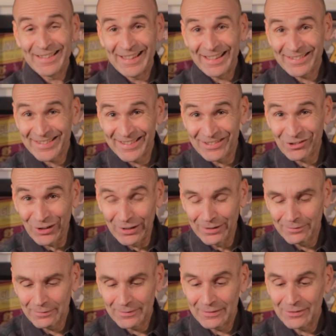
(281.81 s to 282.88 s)
That's actually,
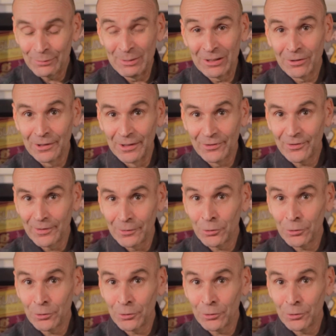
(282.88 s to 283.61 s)
to be honest,